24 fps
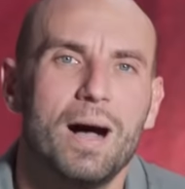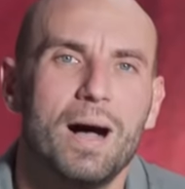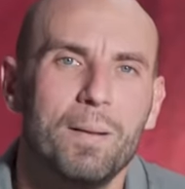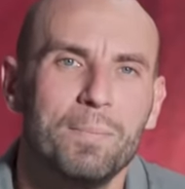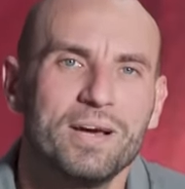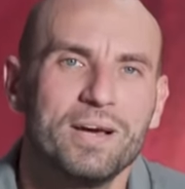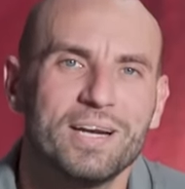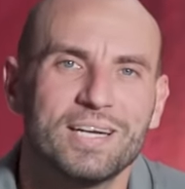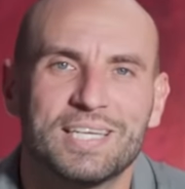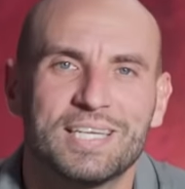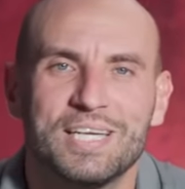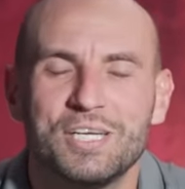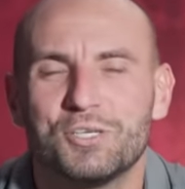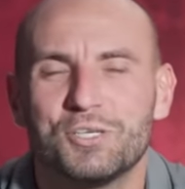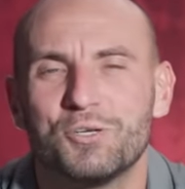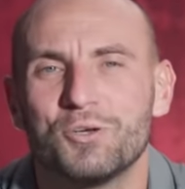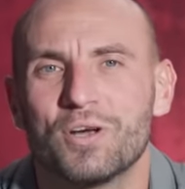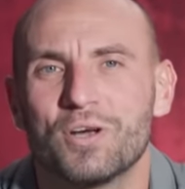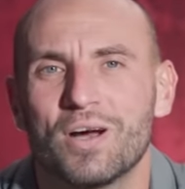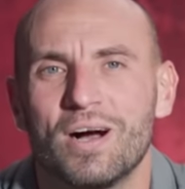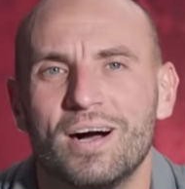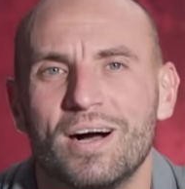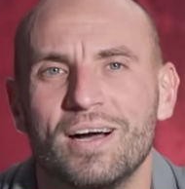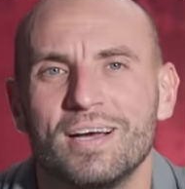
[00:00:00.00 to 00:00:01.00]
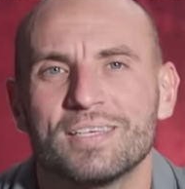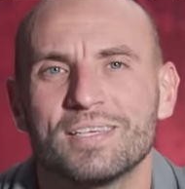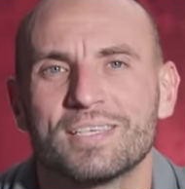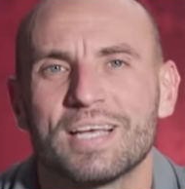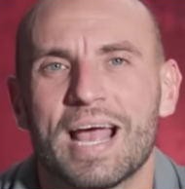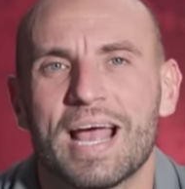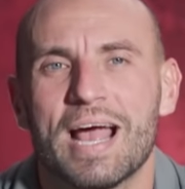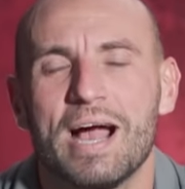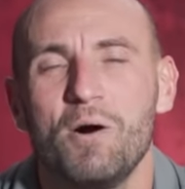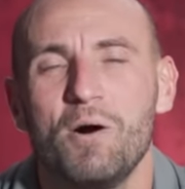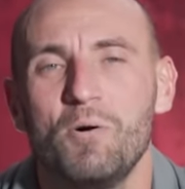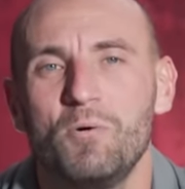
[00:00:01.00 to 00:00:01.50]
I'm going to teach you guys
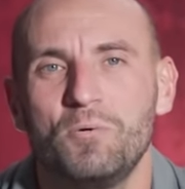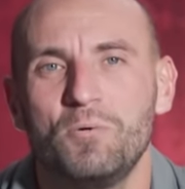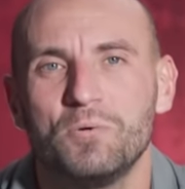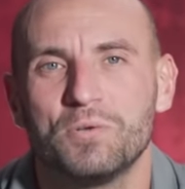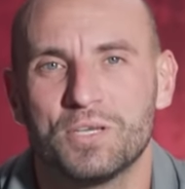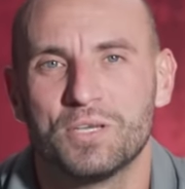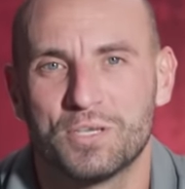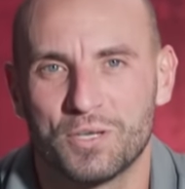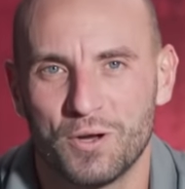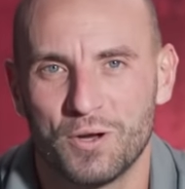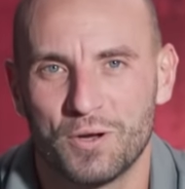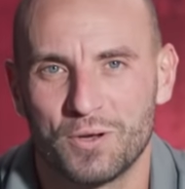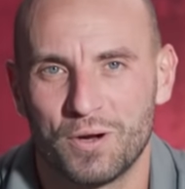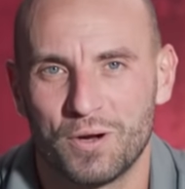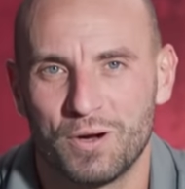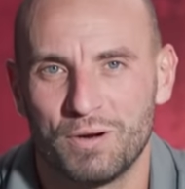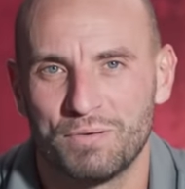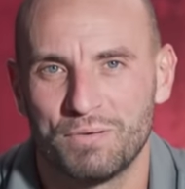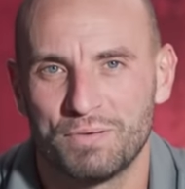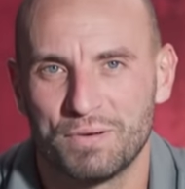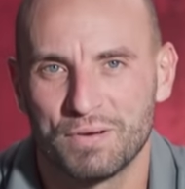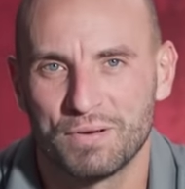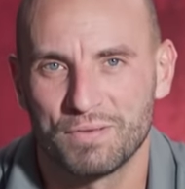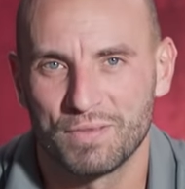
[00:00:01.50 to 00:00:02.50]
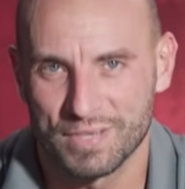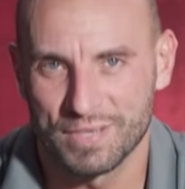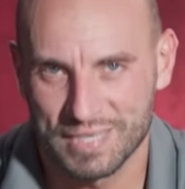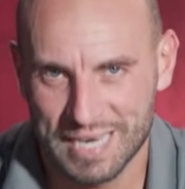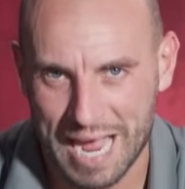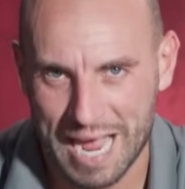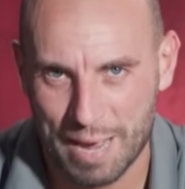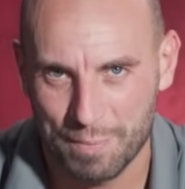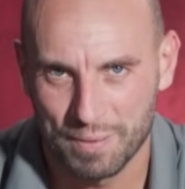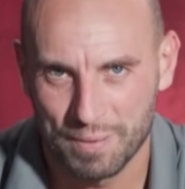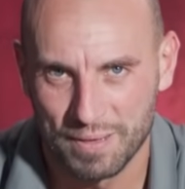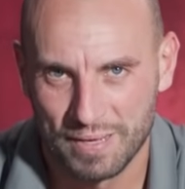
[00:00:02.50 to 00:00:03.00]
how to turn off the
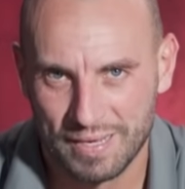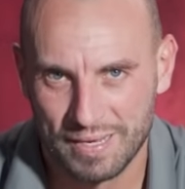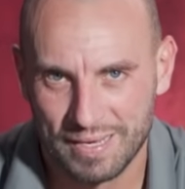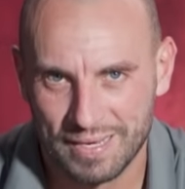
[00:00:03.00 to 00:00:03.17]
tap.